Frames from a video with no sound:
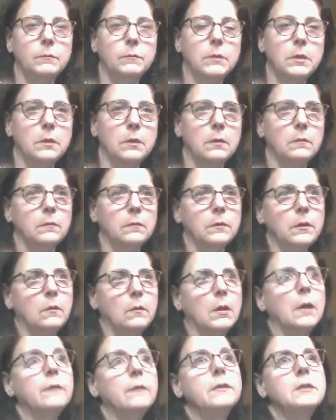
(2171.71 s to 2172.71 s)

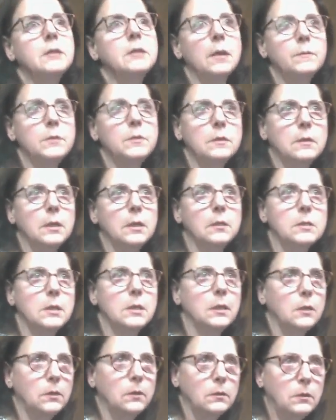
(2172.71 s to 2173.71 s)
There are other types of things
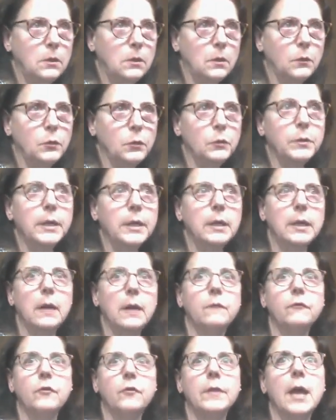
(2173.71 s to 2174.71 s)
that, you know, you can
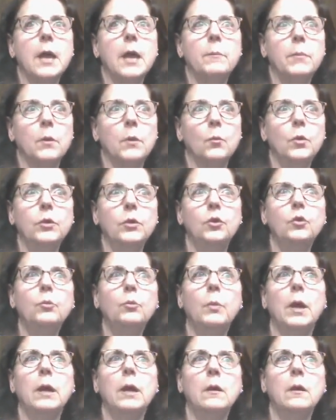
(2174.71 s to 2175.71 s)
get for that, but when you
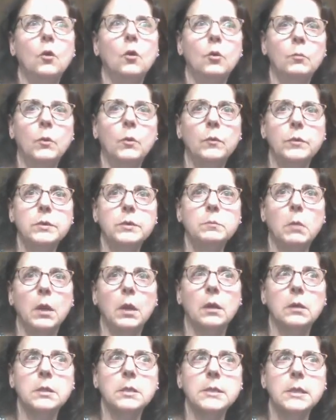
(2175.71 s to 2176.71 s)
buy a homeowner's
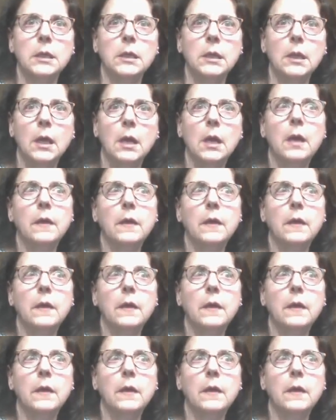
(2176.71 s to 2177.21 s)
policy,